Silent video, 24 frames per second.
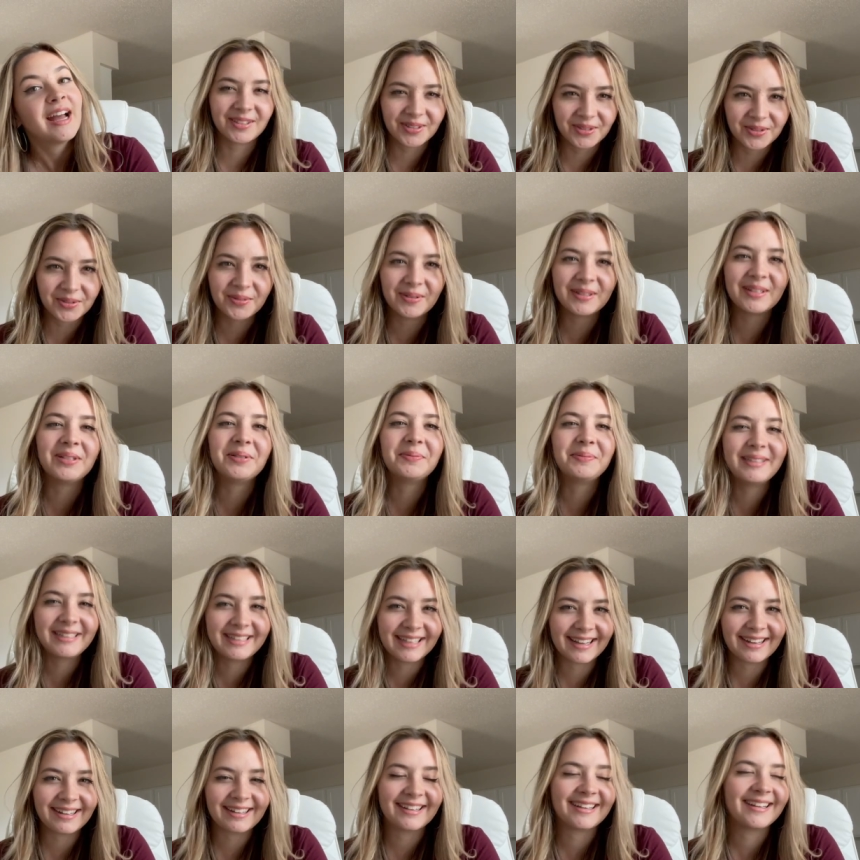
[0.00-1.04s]
You will be
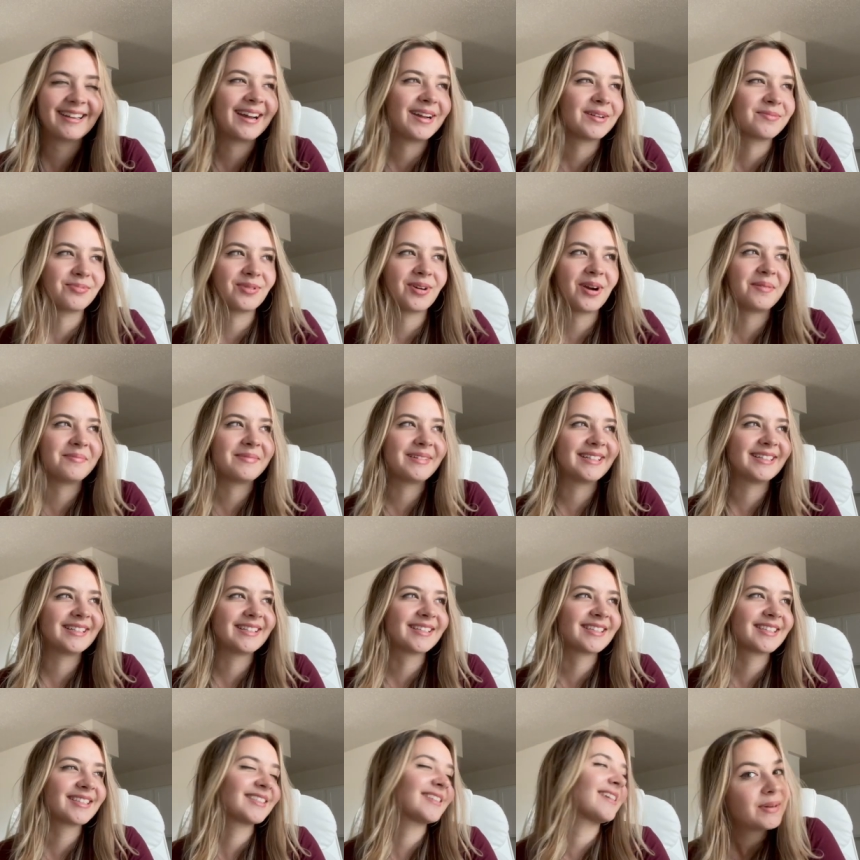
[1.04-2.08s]
getting it, I
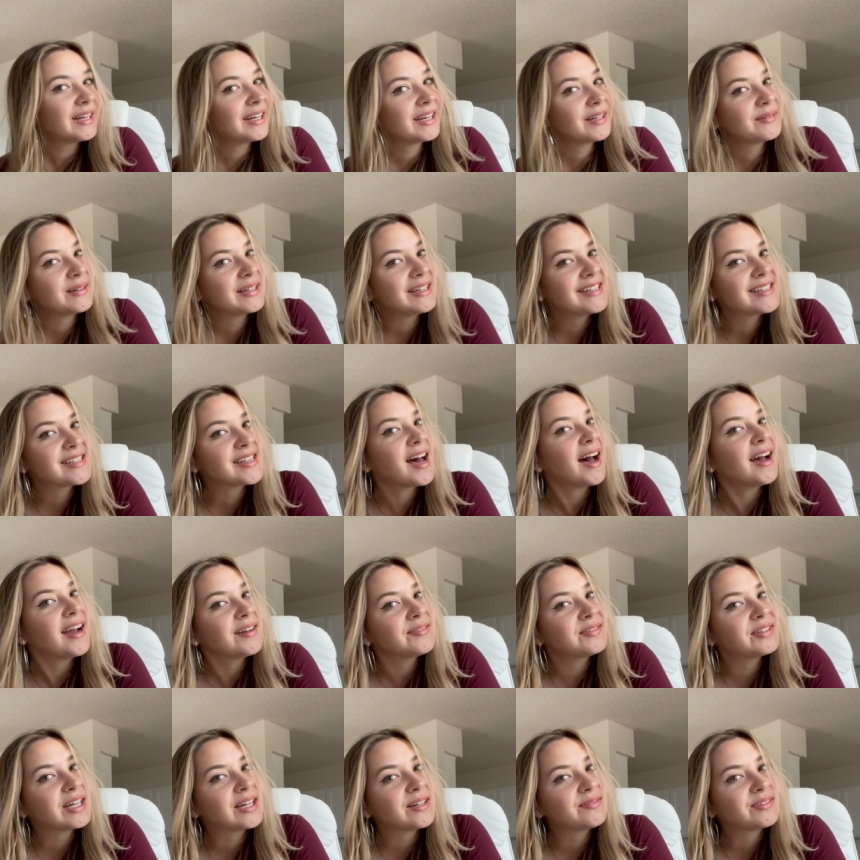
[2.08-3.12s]
promise. But anyways, I
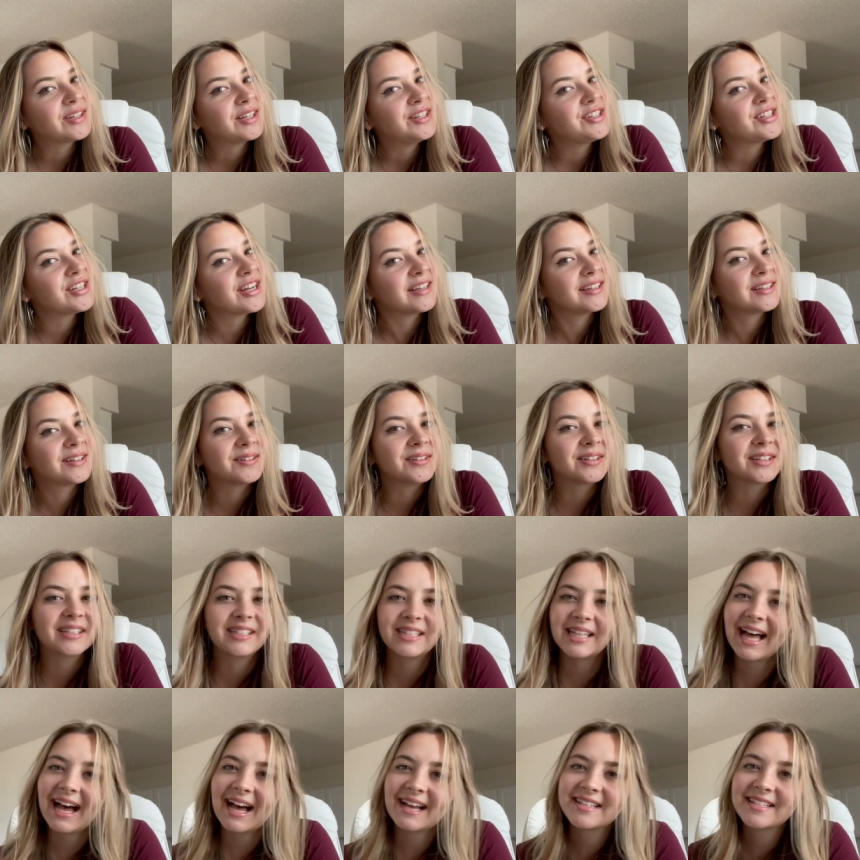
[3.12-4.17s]
have to have lunch and go to
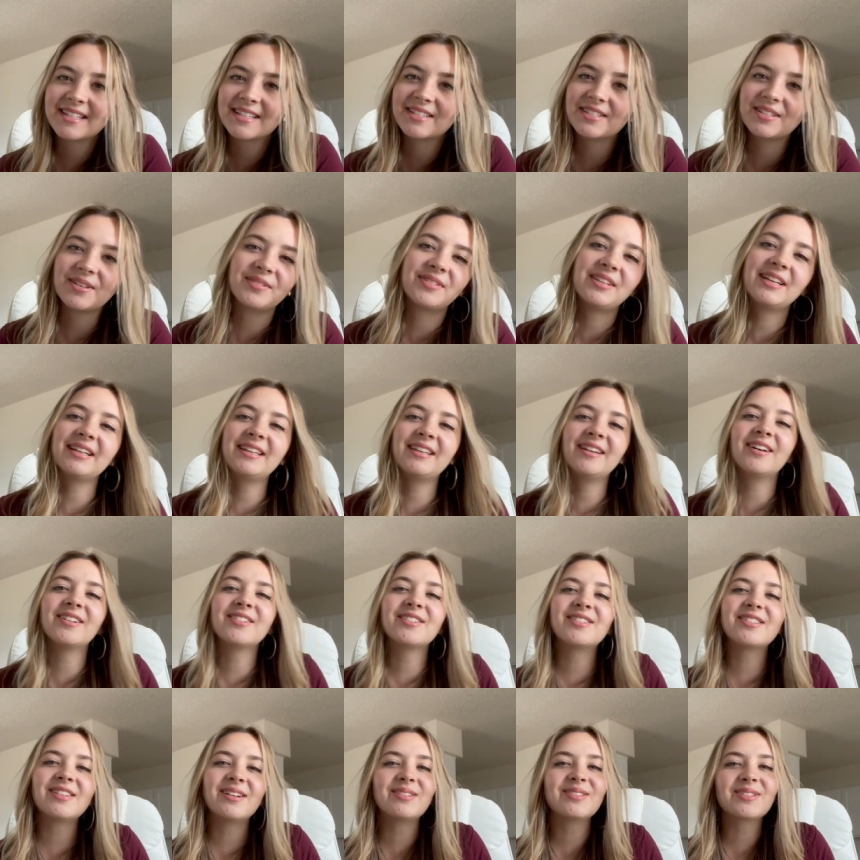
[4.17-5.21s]
class. So thank y'all
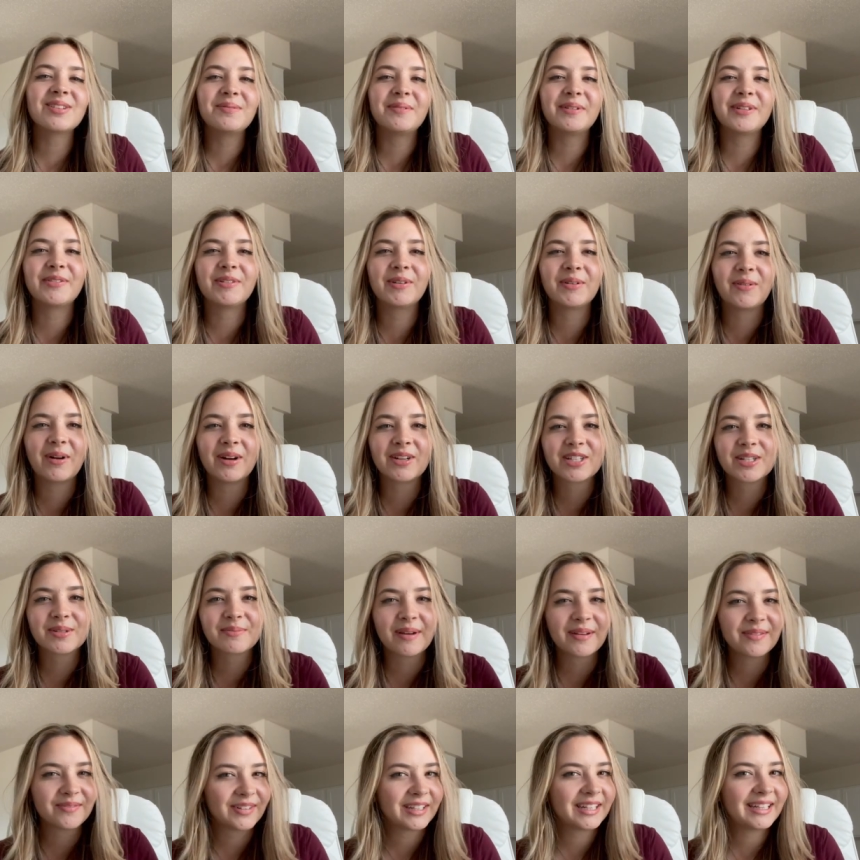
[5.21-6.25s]
so much for watching
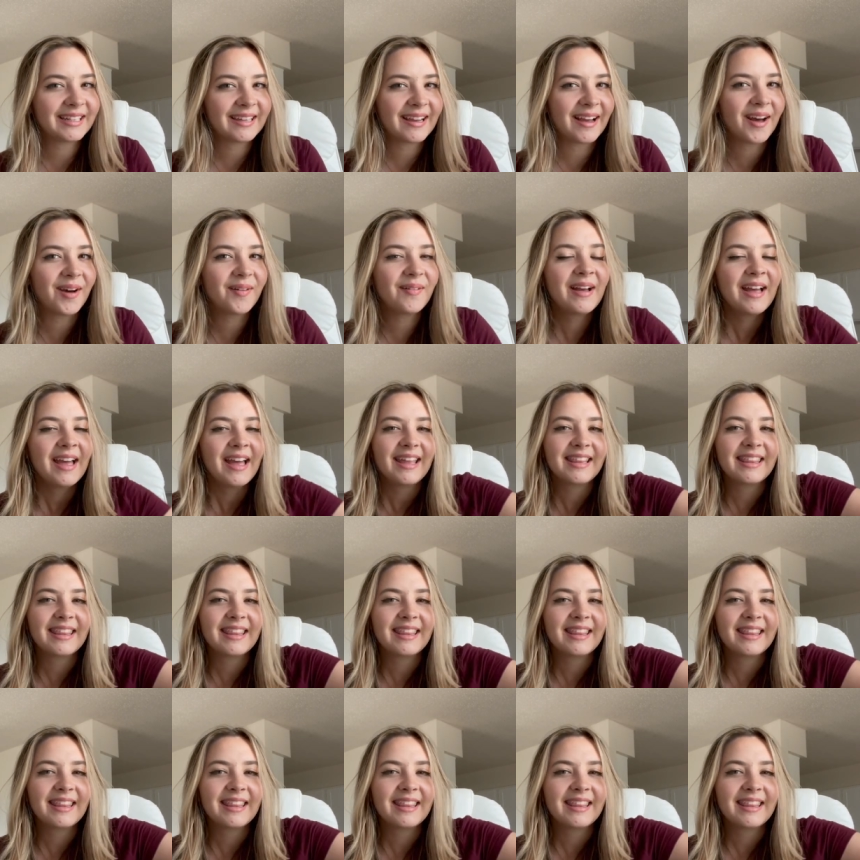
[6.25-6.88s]
my video.